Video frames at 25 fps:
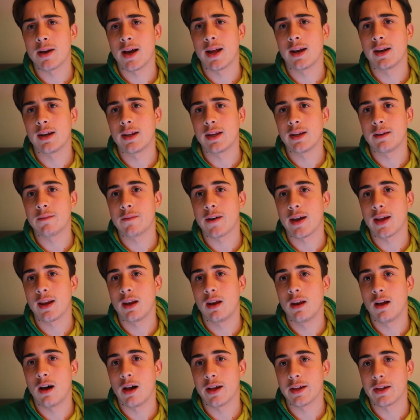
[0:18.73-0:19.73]
and leave a
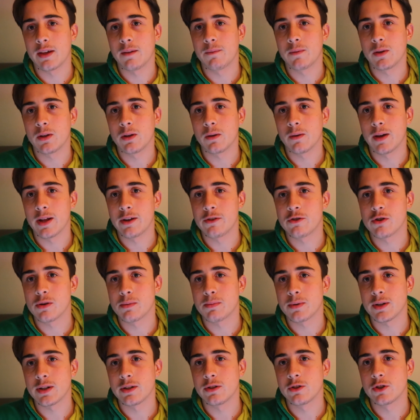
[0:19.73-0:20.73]
like if you do end
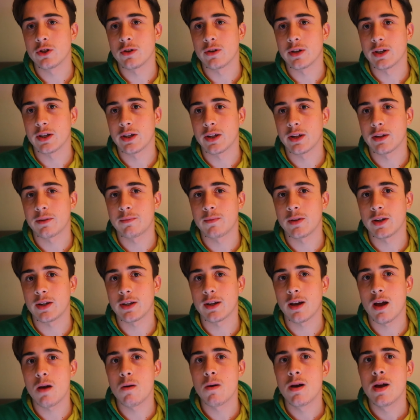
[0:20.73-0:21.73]
up enjoying this
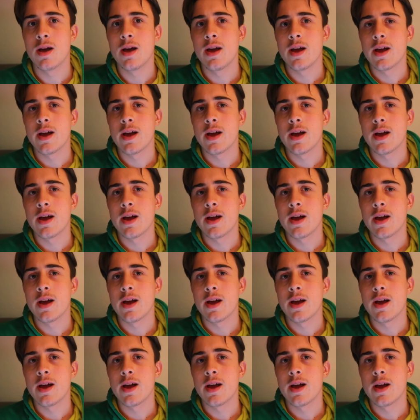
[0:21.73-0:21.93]
video.